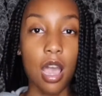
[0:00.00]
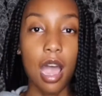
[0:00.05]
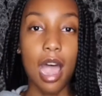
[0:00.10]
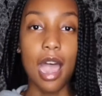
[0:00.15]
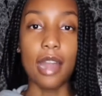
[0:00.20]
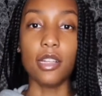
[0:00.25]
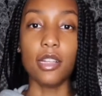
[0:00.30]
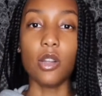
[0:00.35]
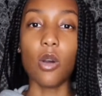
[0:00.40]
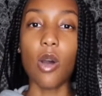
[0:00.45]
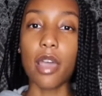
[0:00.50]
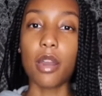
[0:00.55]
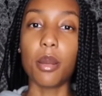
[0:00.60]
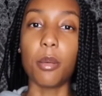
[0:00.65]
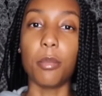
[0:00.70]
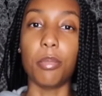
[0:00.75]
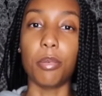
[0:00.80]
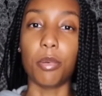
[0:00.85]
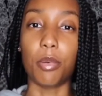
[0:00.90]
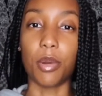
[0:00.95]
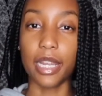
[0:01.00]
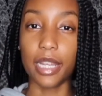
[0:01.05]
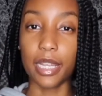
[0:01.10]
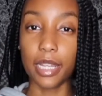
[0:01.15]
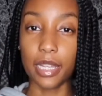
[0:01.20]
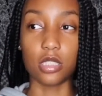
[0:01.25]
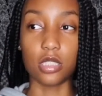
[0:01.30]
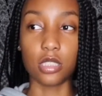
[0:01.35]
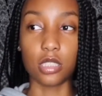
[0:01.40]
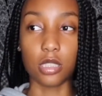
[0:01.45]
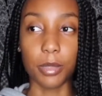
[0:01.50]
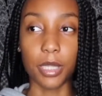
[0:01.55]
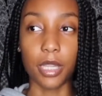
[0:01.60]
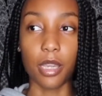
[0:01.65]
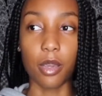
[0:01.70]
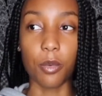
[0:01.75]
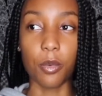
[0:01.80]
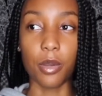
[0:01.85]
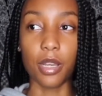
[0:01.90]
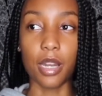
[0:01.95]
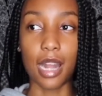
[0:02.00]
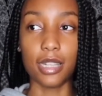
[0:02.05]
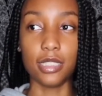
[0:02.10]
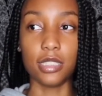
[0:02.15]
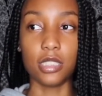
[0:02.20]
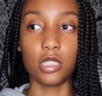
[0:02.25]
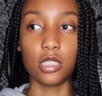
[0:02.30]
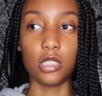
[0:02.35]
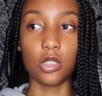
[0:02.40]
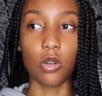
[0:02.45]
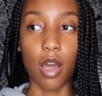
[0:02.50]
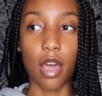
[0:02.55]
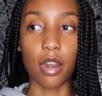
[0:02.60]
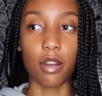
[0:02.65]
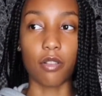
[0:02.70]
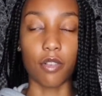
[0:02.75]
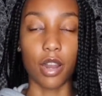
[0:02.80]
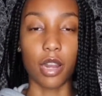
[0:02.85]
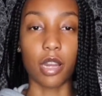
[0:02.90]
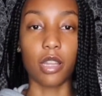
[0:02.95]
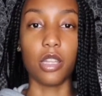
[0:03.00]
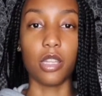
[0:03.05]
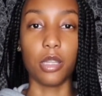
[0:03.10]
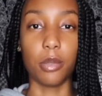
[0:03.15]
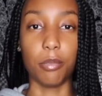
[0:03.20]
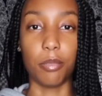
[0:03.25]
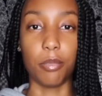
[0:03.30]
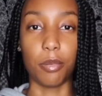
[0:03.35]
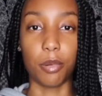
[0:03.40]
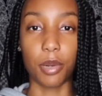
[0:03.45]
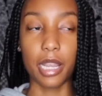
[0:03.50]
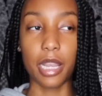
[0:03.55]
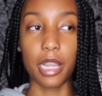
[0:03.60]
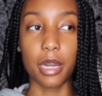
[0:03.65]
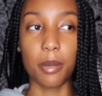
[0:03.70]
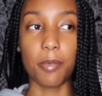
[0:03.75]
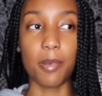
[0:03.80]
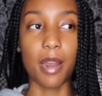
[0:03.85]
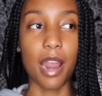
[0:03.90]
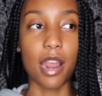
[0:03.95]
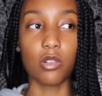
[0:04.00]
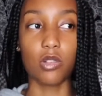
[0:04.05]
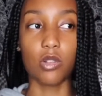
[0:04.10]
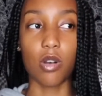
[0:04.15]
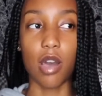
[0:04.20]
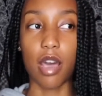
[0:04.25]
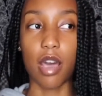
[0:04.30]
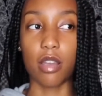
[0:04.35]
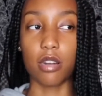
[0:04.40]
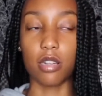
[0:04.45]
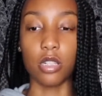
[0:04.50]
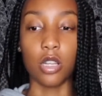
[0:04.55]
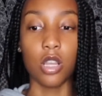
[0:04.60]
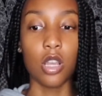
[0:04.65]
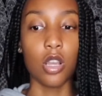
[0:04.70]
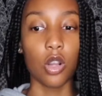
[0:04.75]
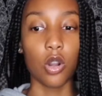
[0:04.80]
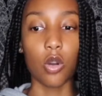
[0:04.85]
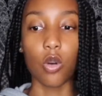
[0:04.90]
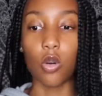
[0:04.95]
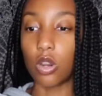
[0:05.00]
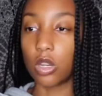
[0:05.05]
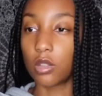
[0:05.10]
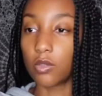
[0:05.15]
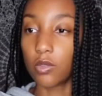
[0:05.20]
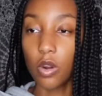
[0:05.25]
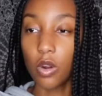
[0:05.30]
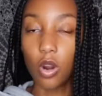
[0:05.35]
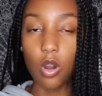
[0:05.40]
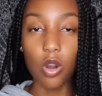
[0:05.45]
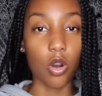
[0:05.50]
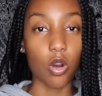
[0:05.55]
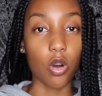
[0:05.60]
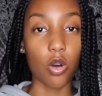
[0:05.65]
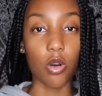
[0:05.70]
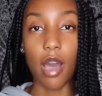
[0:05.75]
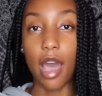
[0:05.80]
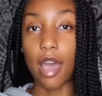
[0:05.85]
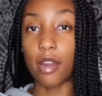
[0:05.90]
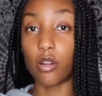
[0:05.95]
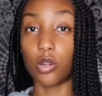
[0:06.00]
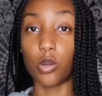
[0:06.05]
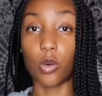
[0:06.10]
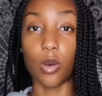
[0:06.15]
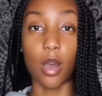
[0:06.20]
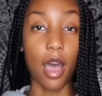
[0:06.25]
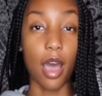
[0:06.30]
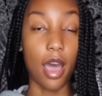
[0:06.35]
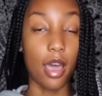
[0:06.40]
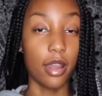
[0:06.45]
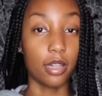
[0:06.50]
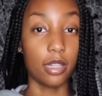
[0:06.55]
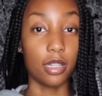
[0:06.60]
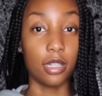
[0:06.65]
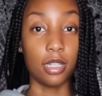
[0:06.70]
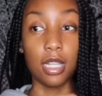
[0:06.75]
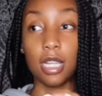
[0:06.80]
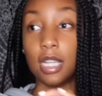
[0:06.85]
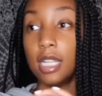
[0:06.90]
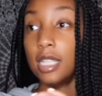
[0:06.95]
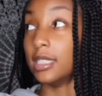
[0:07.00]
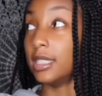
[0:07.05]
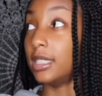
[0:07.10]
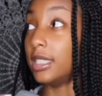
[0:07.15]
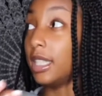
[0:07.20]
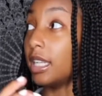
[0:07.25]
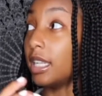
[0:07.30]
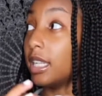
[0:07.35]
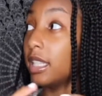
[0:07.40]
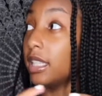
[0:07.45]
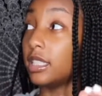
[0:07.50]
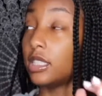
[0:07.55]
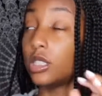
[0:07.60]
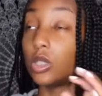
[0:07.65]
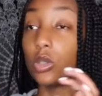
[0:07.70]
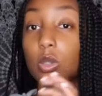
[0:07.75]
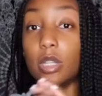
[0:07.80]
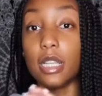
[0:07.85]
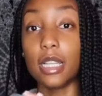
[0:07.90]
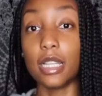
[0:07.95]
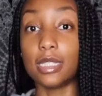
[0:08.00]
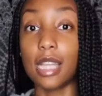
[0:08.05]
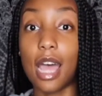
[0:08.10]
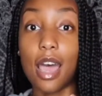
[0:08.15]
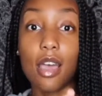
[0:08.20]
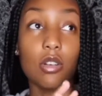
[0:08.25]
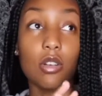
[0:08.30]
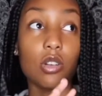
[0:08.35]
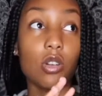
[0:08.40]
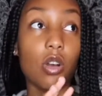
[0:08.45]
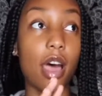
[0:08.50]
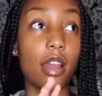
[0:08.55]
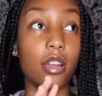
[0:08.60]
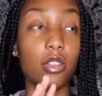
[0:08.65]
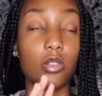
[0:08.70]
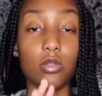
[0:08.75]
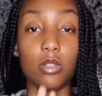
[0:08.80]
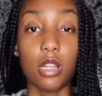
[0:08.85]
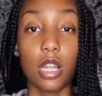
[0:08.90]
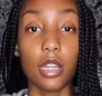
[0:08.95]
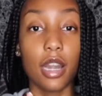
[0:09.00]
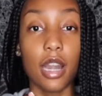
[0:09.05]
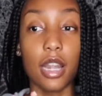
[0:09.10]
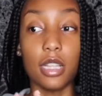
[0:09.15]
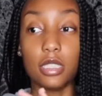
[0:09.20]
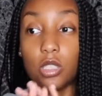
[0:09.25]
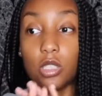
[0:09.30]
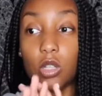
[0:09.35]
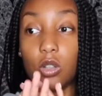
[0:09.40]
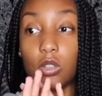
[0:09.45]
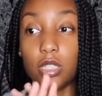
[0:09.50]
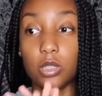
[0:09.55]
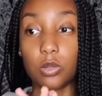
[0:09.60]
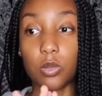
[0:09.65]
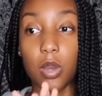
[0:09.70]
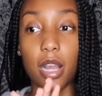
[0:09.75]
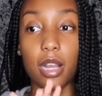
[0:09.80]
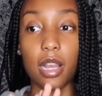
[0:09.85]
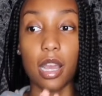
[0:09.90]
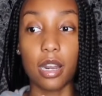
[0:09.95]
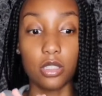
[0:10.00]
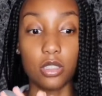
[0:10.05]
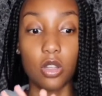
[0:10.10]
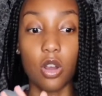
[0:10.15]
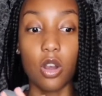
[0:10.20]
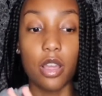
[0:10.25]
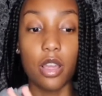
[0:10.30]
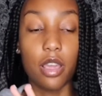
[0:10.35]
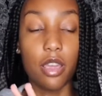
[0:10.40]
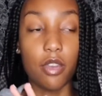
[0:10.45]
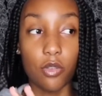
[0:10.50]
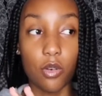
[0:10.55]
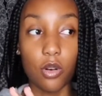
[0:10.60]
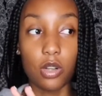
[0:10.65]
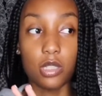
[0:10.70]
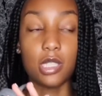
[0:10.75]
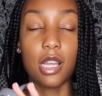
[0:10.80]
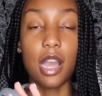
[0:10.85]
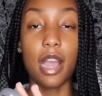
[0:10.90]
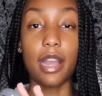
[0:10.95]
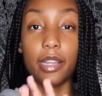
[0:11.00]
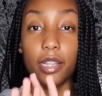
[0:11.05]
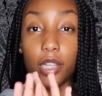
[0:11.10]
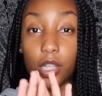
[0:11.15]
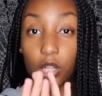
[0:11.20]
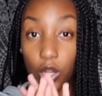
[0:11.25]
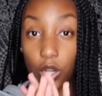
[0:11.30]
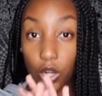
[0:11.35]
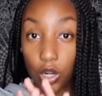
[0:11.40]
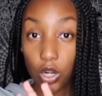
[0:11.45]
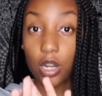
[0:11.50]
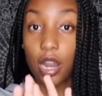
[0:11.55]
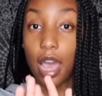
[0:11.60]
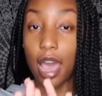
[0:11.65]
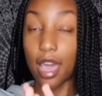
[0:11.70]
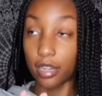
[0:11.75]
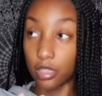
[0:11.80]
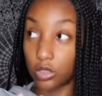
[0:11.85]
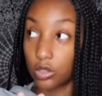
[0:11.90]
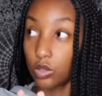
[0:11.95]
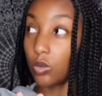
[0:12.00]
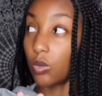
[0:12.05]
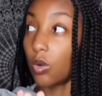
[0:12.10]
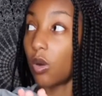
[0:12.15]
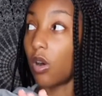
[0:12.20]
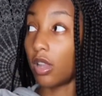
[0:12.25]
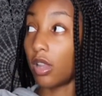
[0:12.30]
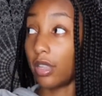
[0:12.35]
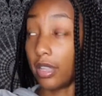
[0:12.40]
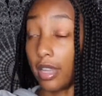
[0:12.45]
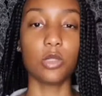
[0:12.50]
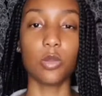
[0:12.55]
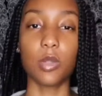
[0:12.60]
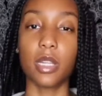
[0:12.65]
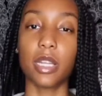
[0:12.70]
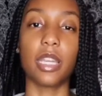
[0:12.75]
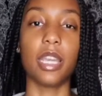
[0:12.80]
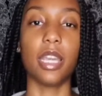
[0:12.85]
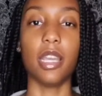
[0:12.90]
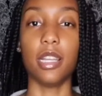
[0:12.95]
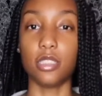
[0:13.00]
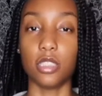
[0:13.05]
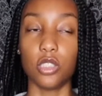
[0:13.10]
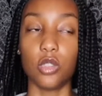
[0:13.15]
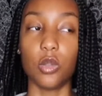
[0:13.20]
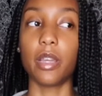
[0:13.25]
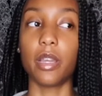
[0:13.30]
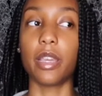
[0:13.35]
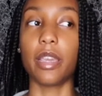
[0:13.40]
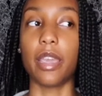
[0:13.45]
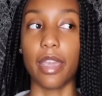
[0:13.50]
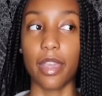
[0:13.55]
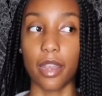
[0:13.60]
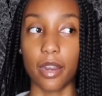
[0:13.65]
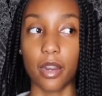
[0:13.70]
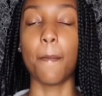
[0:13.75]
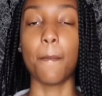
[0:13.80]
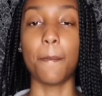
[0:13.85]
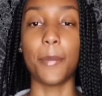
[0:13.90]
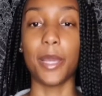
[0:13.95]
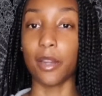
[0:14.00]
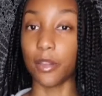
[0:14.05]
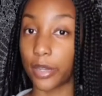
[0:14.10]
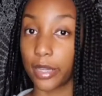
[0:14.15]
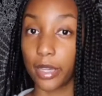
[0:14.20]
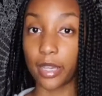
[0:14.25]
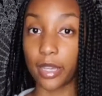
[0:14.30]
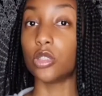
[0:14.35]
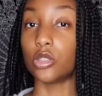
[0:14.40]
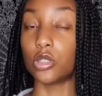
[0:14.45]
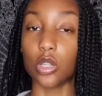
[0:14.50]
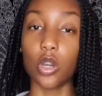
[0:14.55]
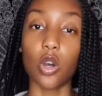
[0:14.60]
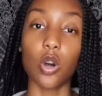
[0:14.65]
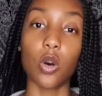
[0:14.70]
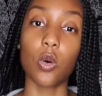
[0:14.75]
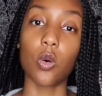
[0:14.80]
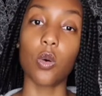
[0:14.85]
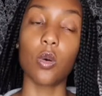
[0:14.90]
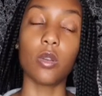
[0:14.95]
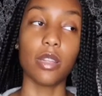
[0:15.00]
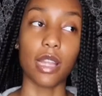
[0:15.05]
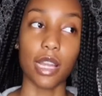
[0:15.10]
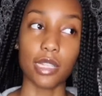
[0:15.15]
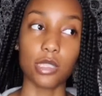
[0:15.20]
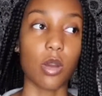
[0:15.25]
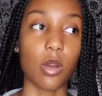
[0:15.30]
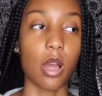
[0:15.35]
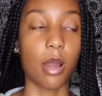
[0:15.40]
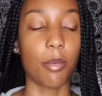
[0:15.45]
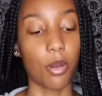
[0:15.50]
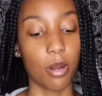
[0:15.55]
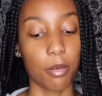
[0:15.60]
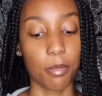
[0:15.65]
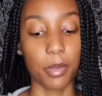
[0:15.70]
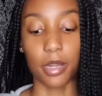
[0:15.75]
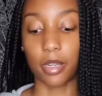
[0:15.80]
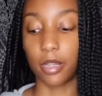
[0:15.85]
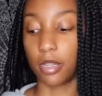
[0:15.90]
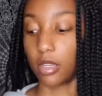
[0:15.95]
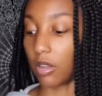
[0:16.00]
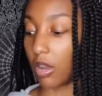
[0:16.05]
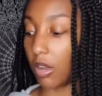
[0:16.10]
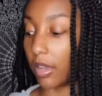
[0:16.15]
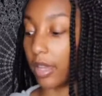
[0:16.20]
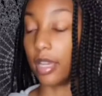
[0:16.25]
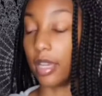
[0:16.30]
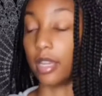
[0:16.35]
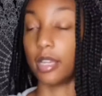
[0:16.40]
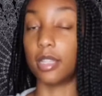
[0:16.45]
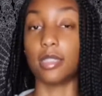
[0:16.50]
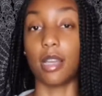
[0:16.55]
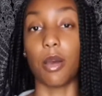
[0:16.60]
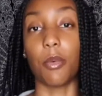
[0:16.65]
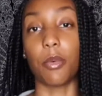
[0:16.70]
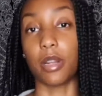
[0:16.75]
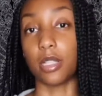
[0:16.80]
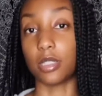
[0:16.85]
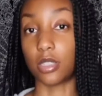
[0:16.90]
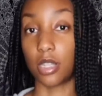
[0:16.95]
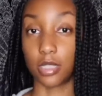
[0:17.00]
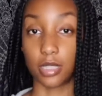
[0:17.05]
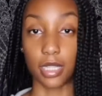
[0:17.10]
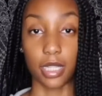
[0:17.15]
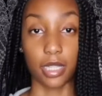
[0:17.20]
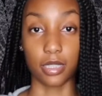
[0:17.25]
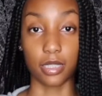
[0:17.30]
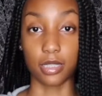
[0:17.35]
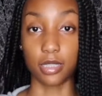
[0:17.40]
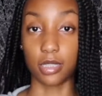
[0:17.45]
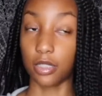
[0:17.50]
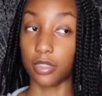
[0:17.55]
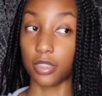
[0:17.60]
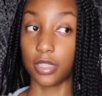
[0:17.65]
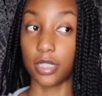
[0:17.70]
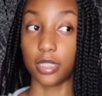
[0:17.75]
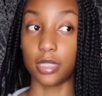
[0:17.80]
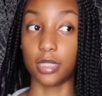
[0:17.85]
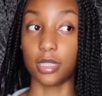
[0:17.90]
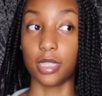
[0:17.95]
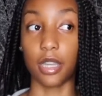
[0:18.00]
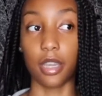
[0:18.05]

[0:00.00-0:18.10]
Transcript: I know how to braid to begin with. I just know how to regularly braid, but I don't know how to cornrow. I don't know how to singly twist. I don't know how to do none of that. So that's why I got a doll head for, so I can learn how to do all that. I just want to get into doing hair, period. So that's why I bought a mannequin doll head, because I want to start taking it serious.